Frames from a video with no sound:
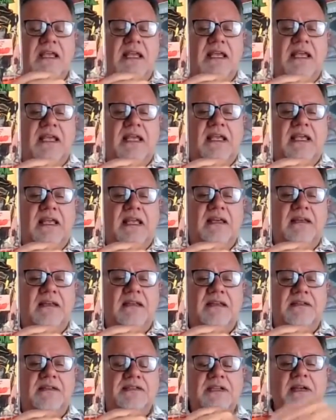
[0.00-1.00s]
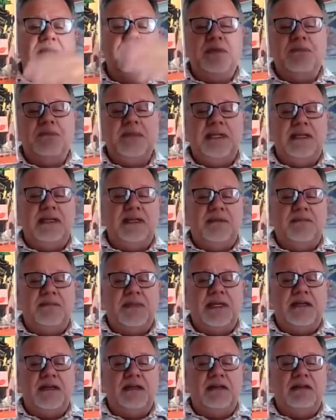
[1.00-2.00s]
And it's come in media
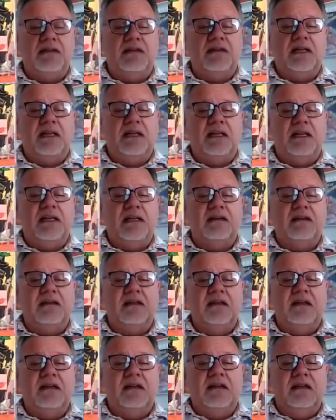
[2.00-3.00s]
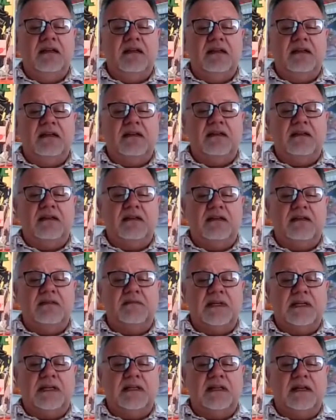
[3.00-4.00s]
mail. And
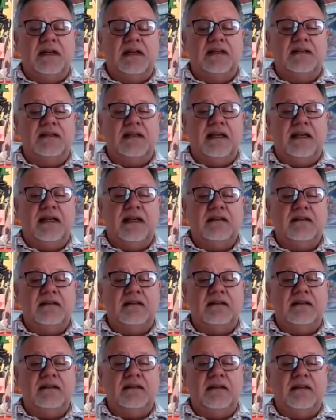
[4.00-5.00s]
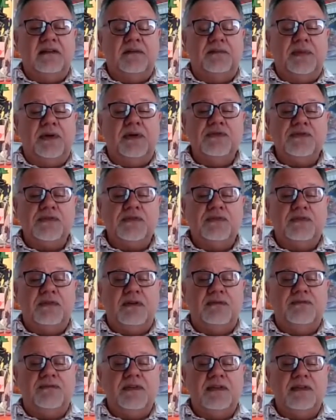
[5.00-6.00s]
I contact the post
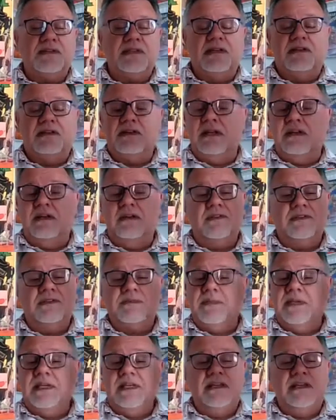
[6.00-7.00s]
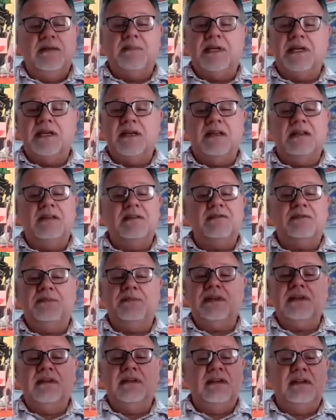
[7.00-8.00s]
office, and they're like, oh, it's media mail. It'll
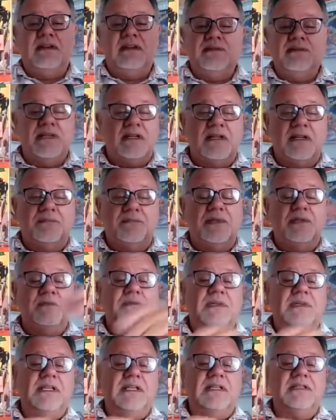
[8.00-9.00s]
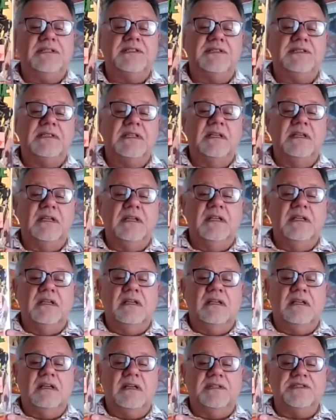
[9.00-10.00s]
be there in a couple of weeks.
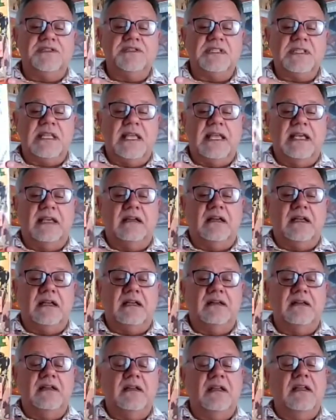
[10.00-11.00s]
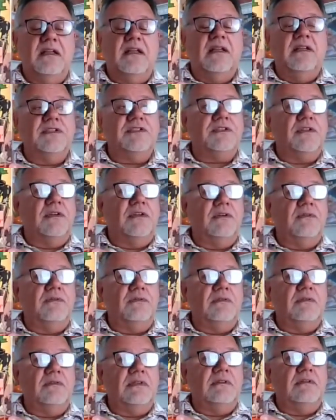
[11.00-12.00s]
Just hang on.
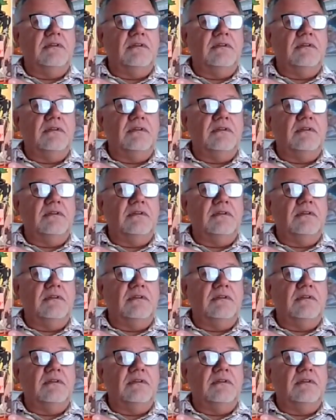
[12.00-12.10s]
So